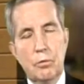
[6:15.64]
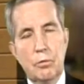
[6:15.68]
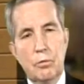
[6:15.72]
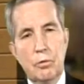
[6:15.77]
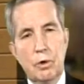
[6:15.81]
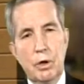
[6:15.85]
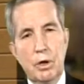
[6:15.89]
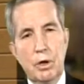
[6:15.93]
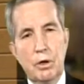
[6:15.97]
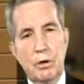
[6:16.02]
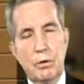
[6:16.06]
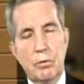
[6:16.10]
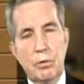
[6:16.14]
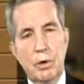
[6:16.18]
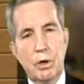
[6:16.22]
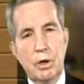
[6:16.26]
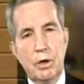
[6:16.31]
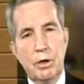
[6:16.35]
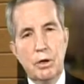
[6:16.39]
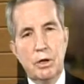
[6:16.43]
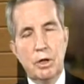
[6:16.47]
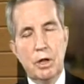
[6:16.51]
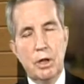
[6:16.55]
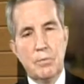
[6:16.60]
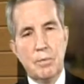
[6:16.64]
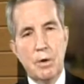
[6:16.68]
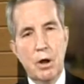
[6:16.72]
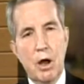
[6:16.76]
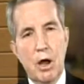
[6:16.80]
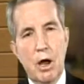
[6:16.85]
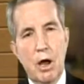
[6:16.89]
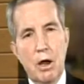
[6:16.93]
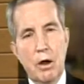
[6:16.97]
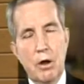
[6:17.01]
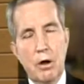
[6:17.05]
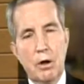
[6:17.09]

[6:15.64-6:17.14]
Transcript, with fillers: we need to keep an eye